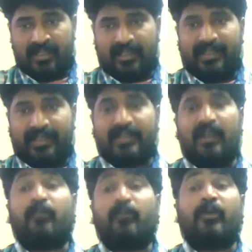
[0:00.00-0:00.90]
like
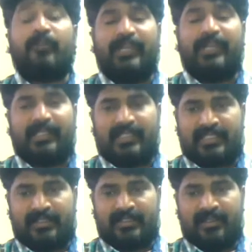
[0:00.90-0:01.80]

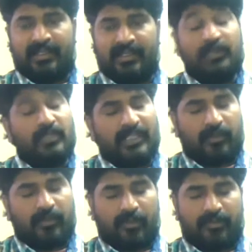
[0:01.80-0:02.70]
appropriateness, using
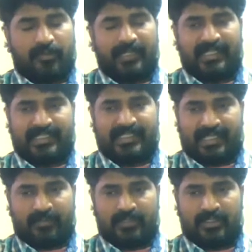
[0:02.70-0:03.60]
appropriate
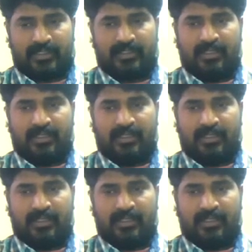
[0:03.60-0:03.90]
examples.